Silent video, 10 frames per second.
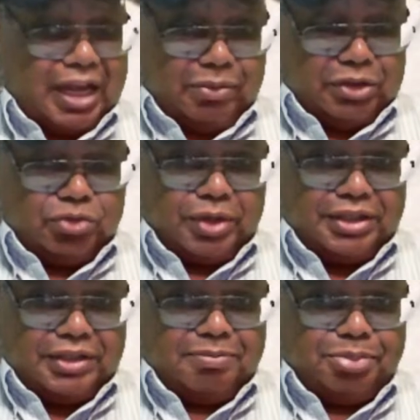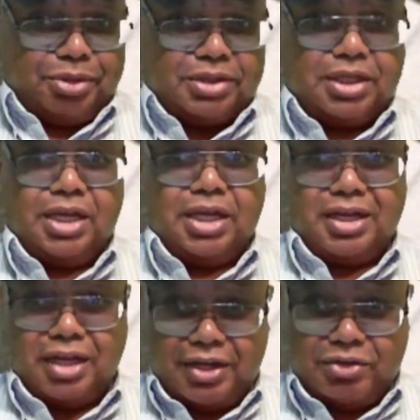But that was written in books
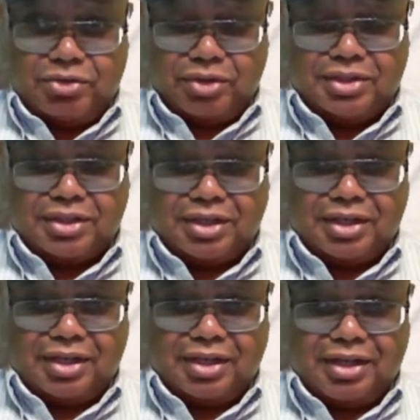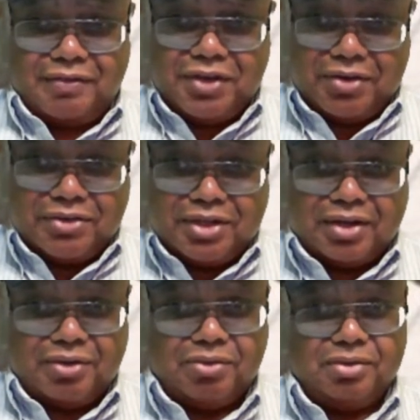hundreds of
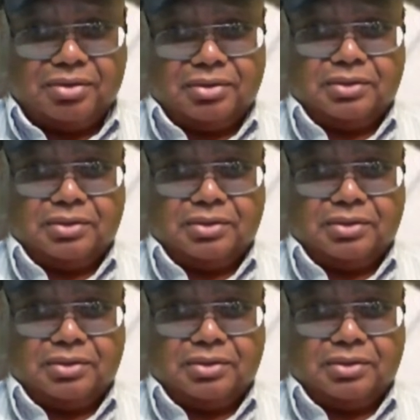years ago.